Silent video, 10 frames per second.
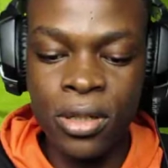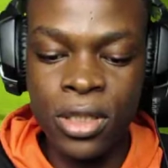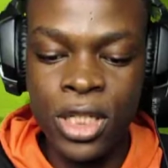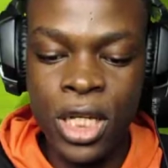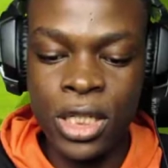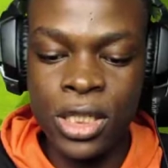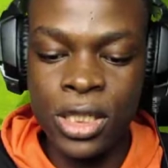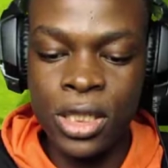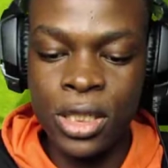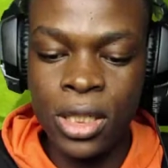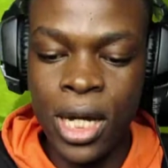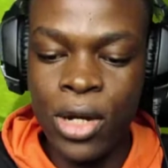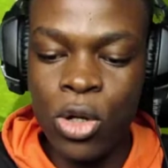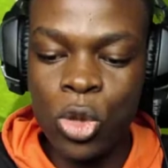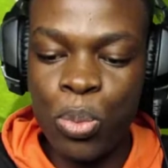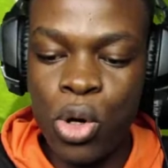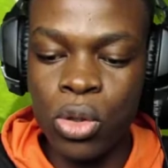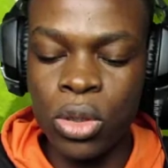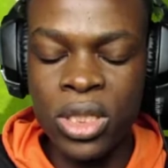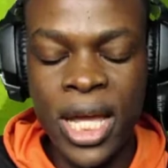Sheesh. I got
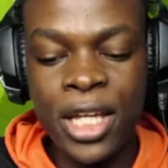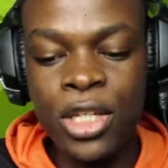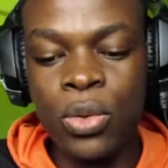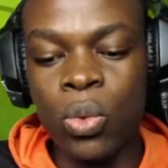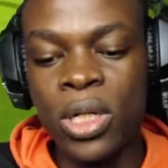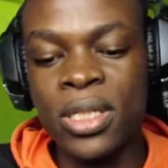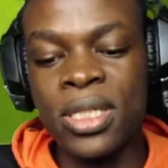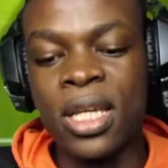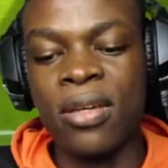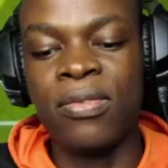stunned. Thank you. What a save.